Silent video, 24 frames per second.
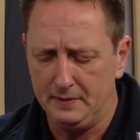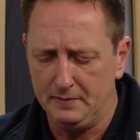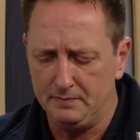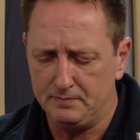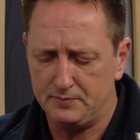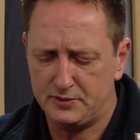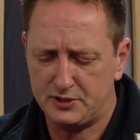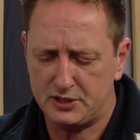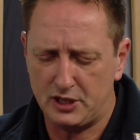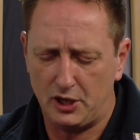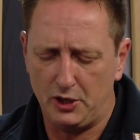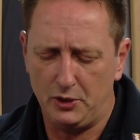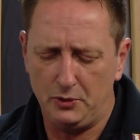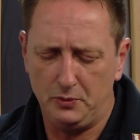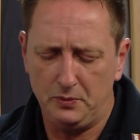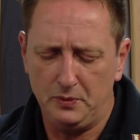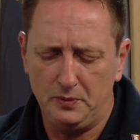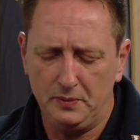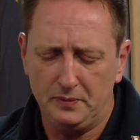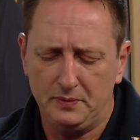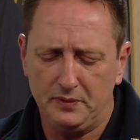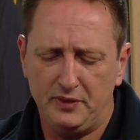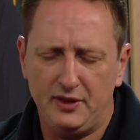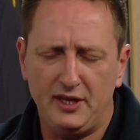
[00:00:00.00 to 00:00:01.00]
So
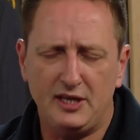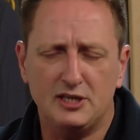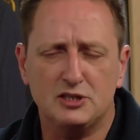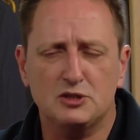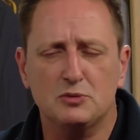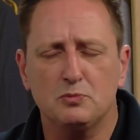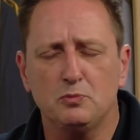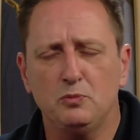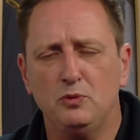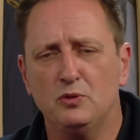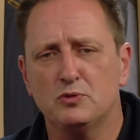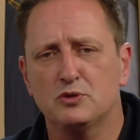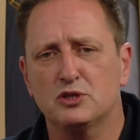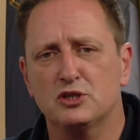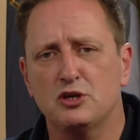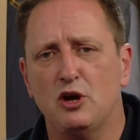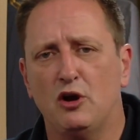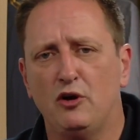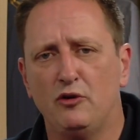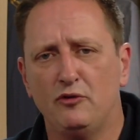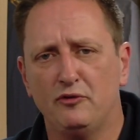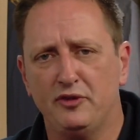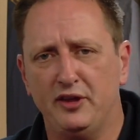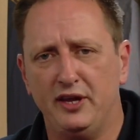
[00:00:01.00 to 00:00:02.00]
this will
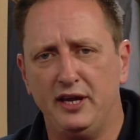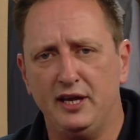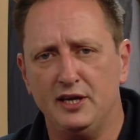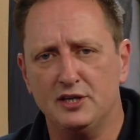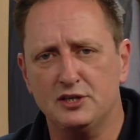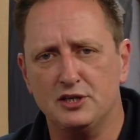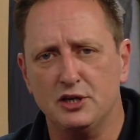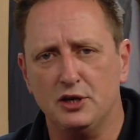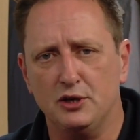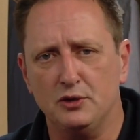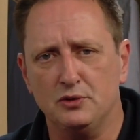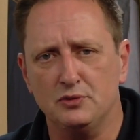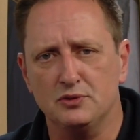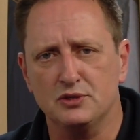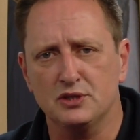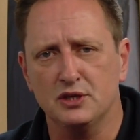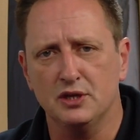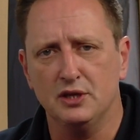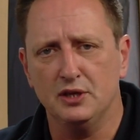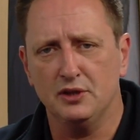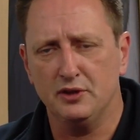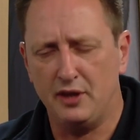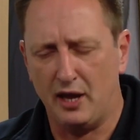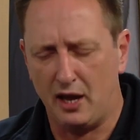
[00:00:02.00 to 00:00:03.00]
solve the issues
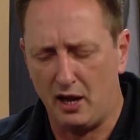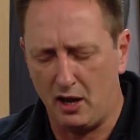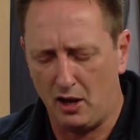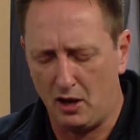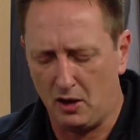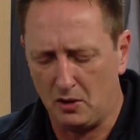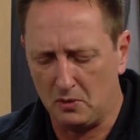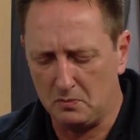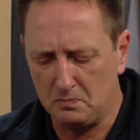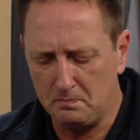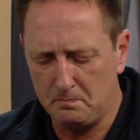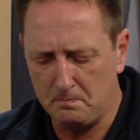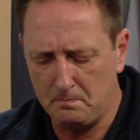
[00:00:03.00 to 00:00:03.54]
that are